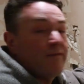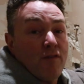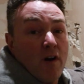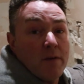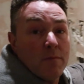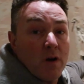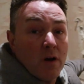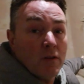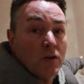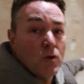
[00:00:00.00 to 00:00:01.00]
frame
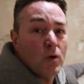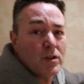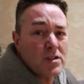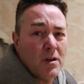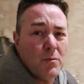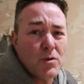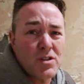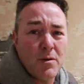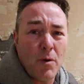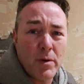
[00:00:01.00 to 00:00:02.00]
and the corner, so we'll
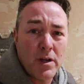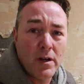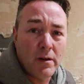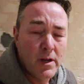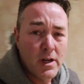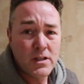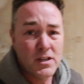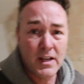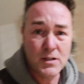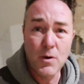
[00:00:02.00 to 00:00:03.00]
see what we can do.
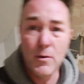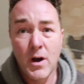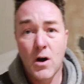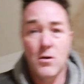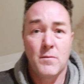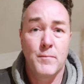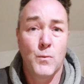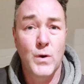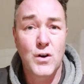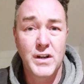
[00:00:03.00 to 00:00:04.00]
So that's where we are.
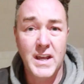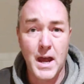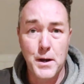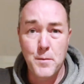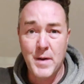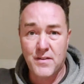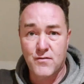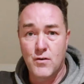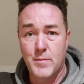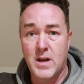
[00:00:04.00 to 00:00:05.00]
We're going to get a new
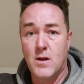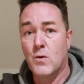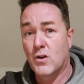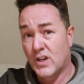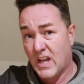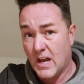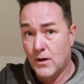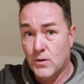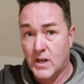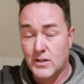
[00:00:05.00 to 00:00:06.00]
bathroom in, we're going to get a
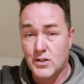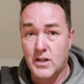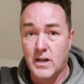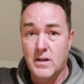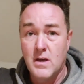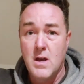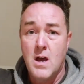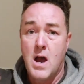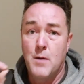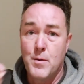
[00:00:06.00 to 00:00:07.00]
new kitchen in,
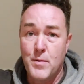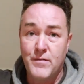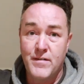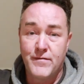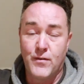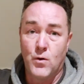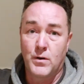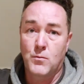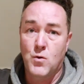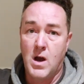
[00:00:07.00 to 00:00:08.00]
and we're moving
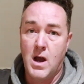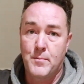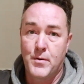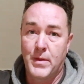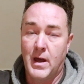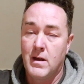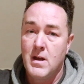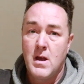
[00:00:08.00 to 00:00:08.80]
forward. I'm quite happy with that.